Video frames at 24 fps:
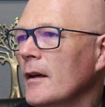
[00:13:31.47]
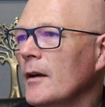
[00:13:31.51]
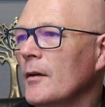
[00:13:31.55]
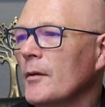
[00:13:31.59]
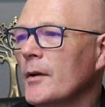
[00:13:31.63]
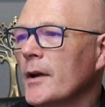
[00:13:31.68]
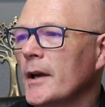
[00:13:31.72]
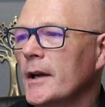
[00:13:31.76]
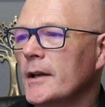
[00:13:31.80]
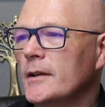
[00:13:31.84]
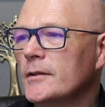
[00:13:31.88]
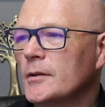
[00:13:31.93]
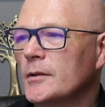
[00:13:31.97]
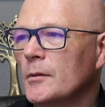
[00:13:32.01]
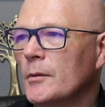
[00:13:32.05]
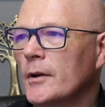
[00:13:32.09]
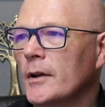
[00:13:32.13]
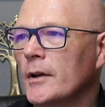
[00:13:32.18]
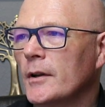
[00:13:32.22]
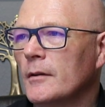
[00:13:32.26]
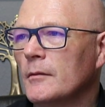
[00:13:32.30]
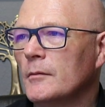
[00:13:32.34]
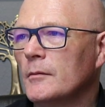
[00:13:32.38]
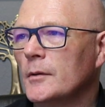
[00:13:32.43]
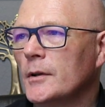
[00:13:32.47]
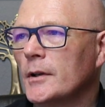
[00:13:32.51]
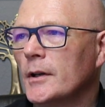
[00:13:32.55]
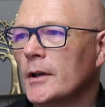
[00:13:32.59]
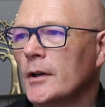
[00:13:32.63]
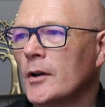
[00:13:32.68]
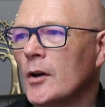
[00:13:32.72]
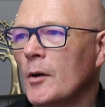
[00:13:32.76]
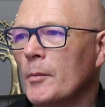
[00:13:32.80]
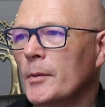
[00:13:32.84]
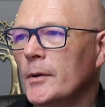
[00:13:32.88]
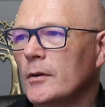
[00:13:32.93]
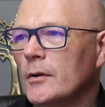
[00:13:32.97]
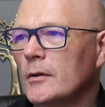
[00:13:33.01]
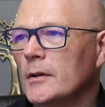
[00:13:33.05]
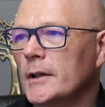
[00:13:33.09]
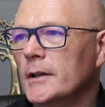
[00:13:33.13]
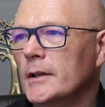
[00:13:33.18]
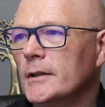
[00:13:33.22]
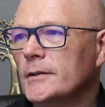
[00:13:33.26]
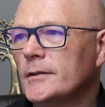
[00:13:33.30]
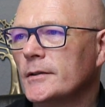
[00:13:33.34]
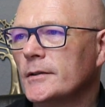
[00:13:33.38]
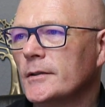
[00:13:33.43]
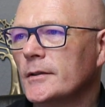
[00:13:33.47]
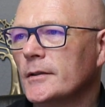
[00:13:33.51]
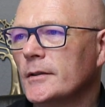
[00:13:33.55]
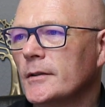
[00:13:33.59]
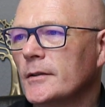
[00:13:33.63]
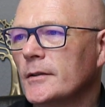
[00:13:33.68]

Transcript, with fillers: Okay, so we're gonna we're gonna copy all this.